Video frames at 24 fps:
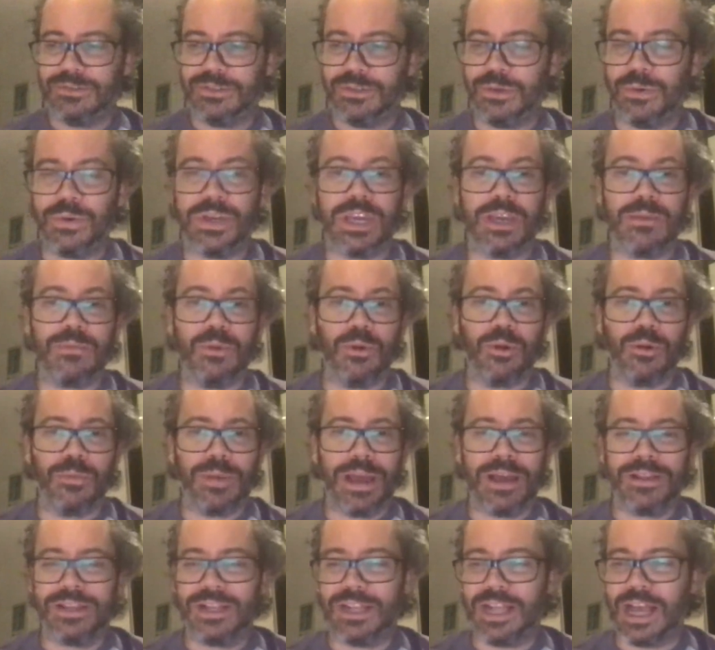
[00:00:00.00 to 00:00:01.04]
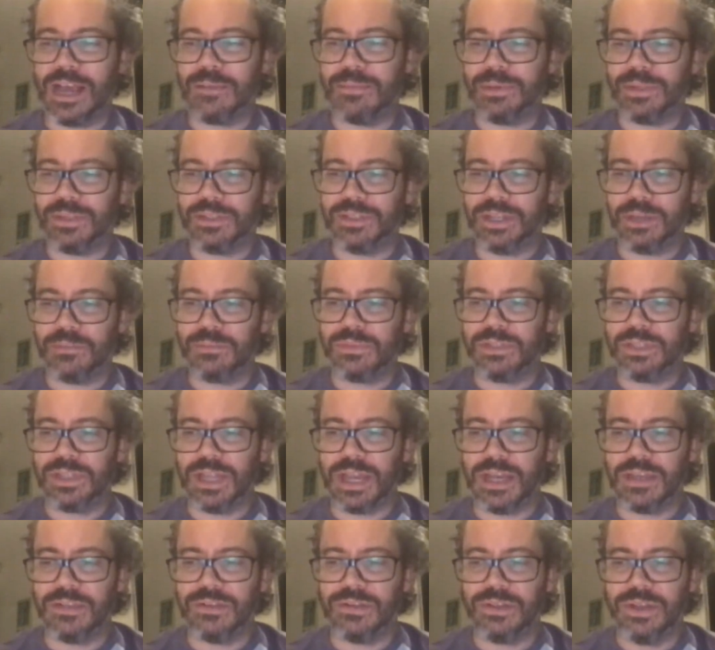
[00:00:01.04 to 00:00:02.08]
talking more about the lab at some
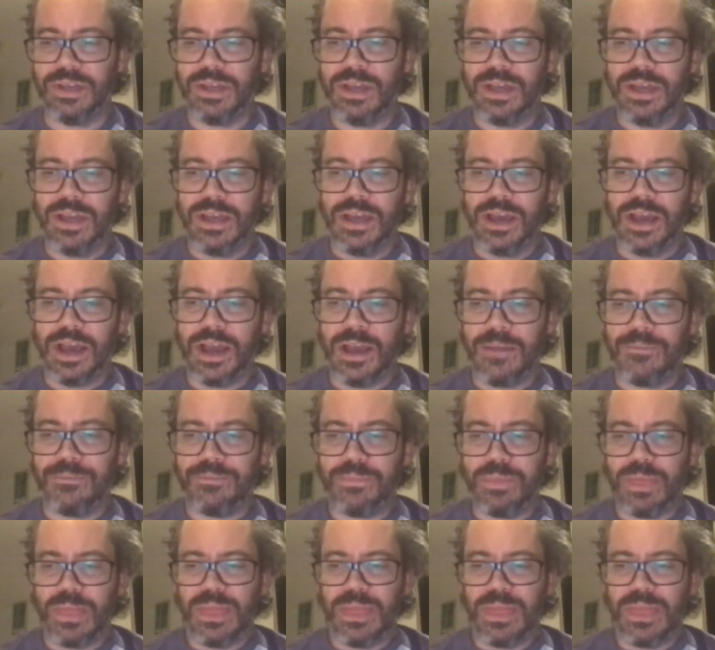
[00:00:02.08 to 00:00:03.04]
stage. I